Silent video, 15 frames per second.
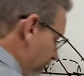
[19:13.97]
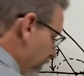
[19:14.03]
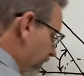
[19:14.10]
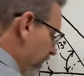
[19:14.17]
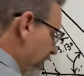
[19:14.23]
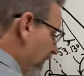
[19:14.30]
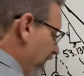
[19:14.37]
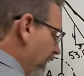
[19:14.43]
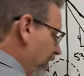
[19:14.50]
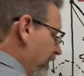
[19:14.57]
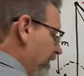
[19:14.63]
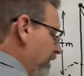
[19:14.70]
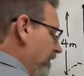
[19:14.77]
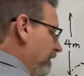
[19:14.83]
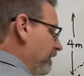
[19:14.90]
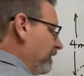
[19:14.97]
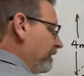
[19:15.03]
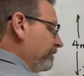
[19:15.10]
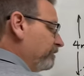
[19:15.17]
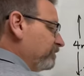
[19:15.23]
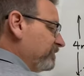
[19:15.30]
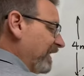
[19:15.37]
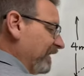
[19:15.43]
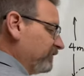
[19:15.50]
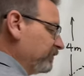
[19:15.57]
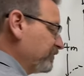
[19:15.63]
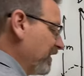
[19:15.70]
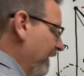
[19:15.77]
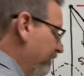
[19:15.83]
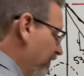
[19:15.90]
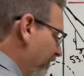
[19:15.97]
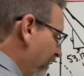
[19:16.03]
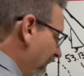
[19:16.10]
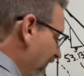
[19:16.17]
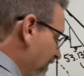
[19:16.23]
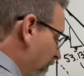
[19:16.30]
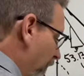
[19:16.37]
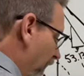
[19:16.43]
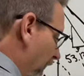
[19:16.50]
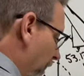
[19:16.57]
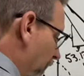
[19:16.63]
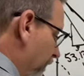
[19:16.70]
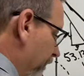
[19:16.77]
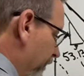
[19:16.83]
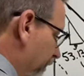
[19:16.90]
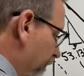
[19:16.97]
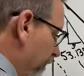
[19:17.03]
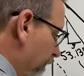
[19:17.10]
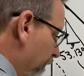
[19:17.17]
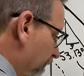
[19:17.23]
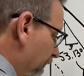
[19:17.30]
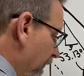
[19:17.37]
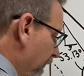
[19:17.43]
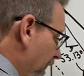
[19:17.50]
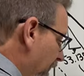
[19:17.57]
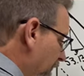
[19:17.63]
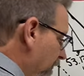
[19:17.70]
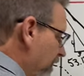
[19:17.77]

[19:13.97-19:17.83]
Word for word: okay, that's a chapter five problem, okay?